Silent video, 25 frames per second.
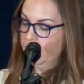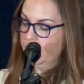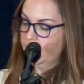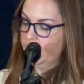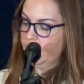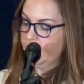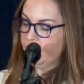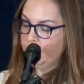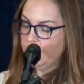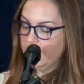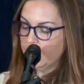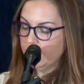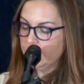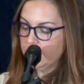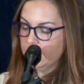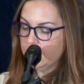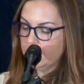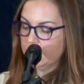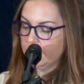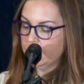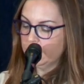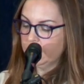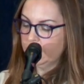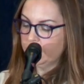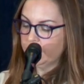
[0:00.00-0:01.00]
They merely
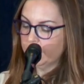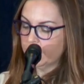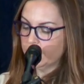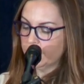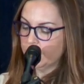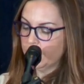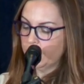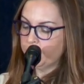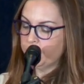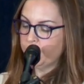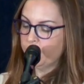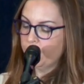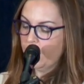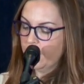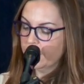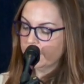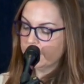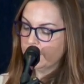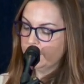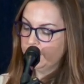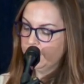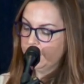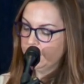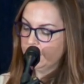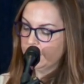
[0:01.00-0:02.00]
deliver
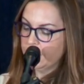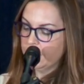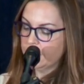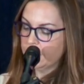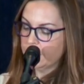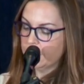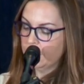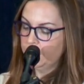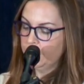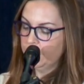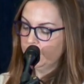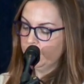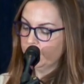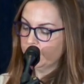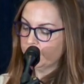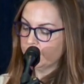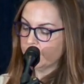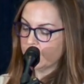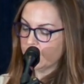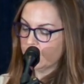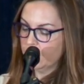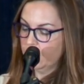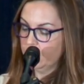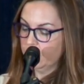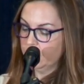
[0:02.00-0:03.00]
approximately similar
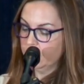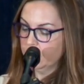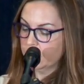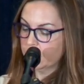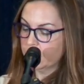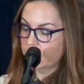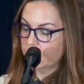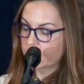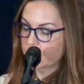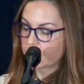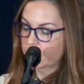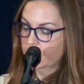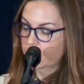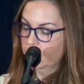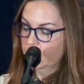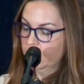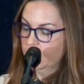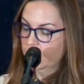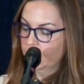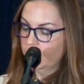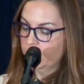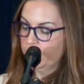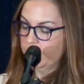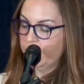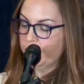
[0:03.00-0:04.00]
results
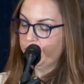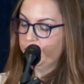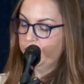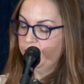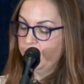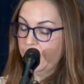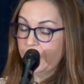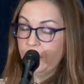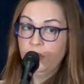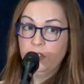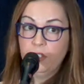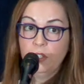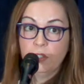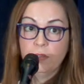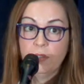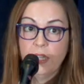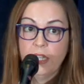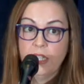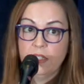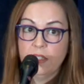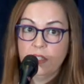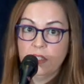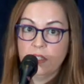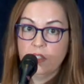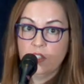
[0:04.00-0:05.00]
with a failure
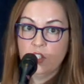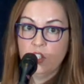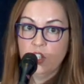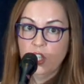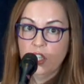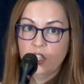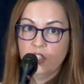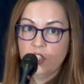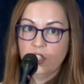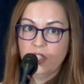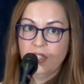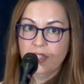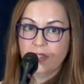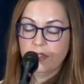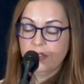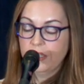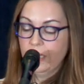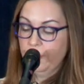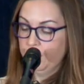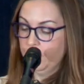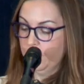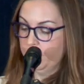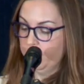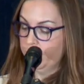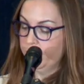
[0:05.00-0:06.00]
rate that is judged
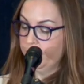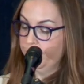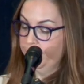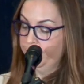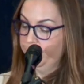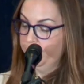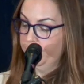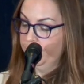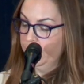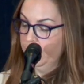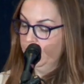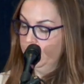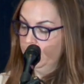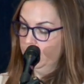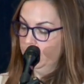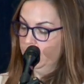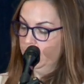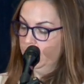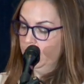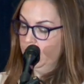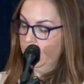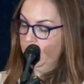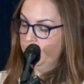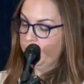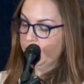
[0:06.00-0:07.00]
acceptable.
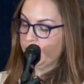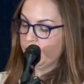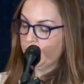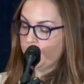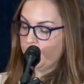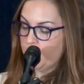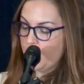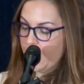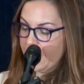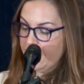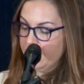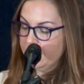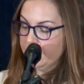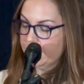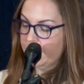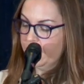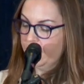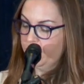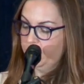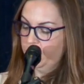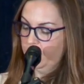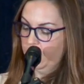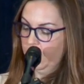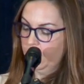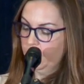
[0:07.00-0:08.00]
But the ways
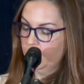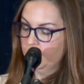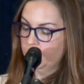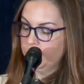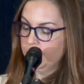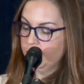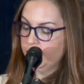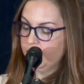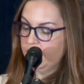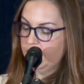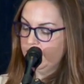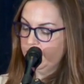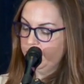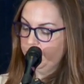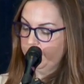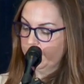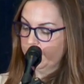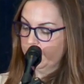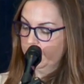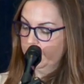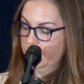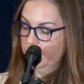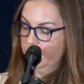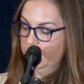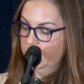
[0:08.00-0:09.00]
they fail will
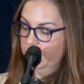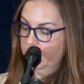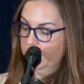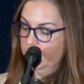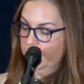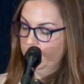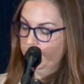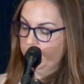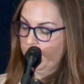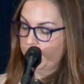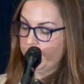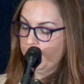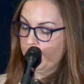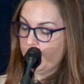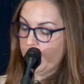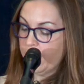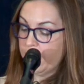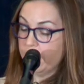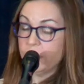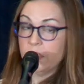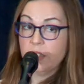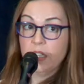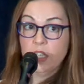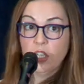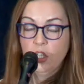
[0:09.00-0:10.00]
differ from the
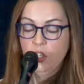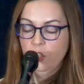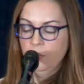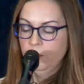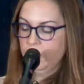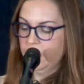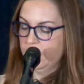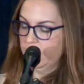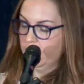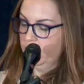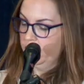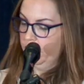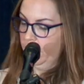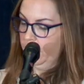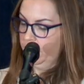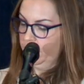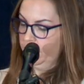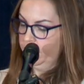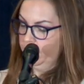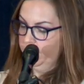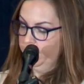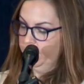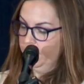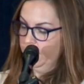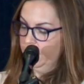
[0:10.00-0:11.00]
ways that humans
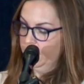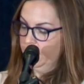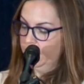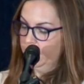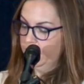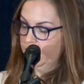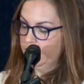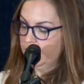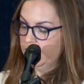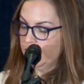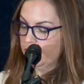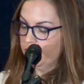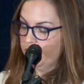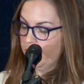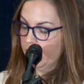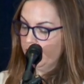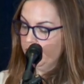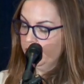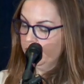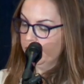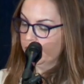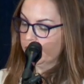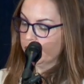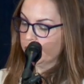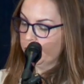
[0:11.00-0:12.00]
fail. And these
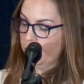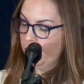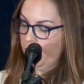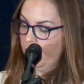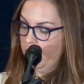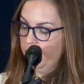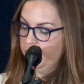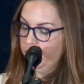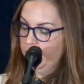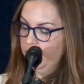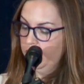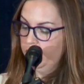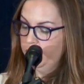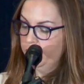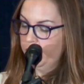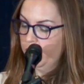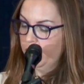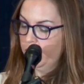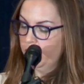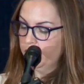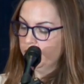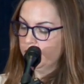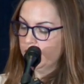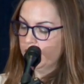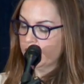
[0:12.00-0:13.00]
failures will often
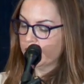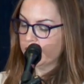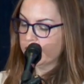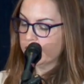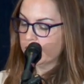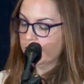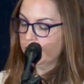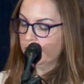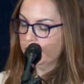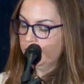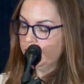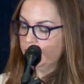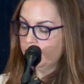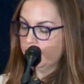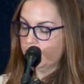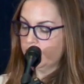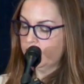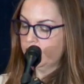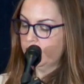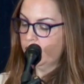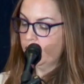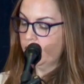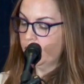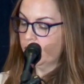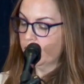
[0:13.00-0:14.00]
involve the
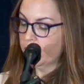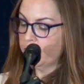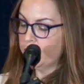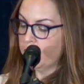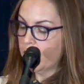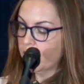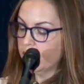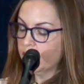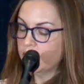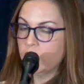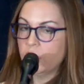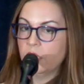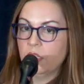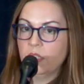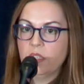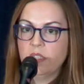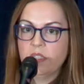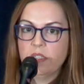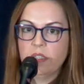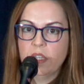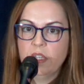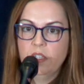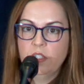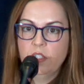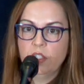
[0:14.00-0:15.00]
exclusion or
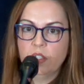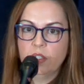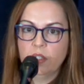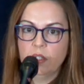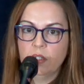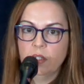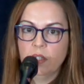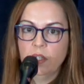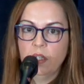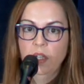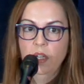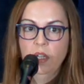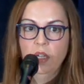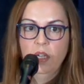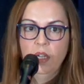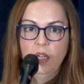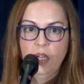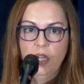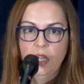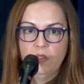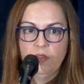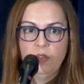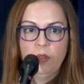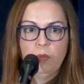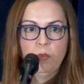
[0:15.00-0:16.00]
marginalization
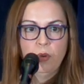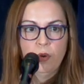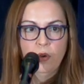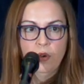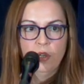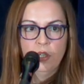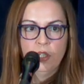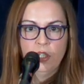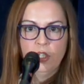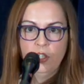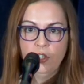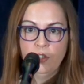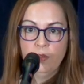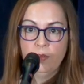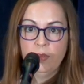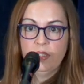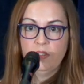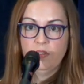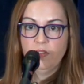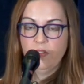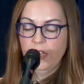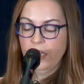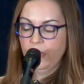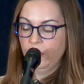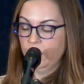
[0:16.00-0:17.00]
of important
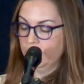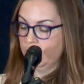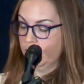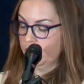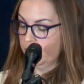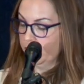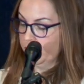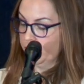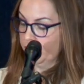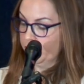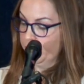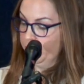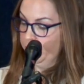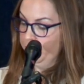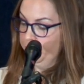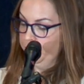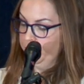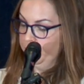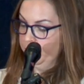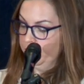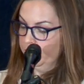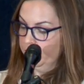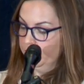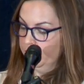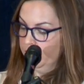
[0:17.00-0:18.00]
human values
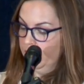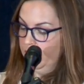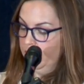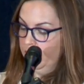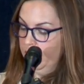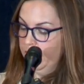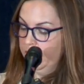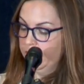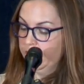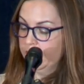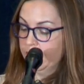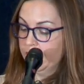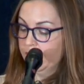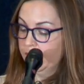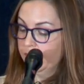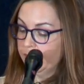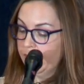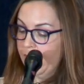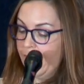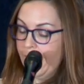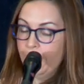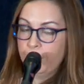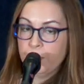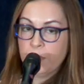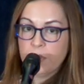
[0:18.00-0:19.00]
and the
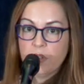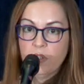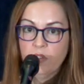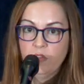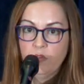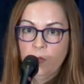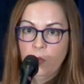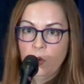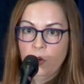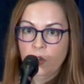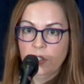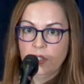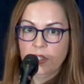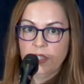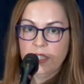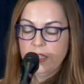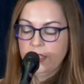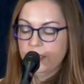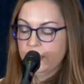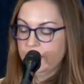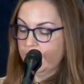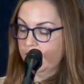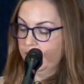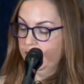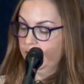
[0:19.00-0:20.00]
collapse of morally
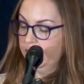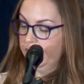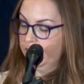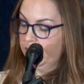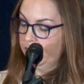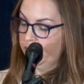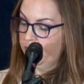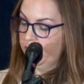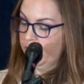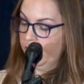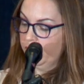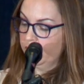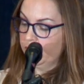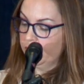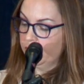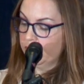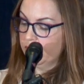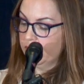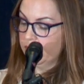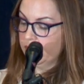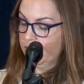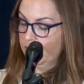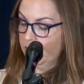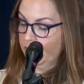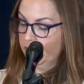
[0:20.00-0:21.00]
salient value
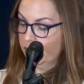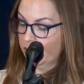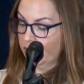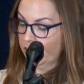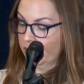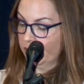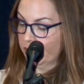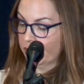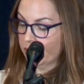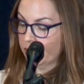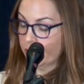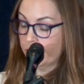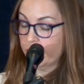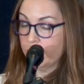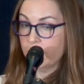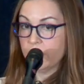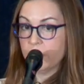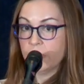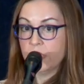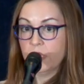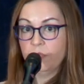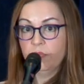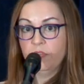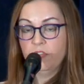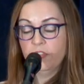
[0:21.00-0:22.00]
distinctions or the
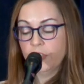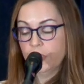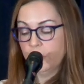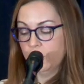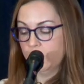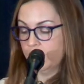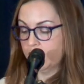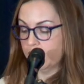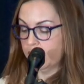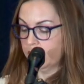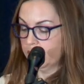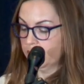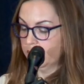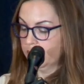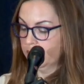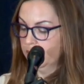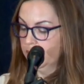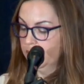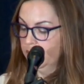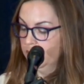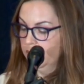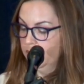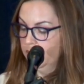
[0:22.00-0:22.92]
subversion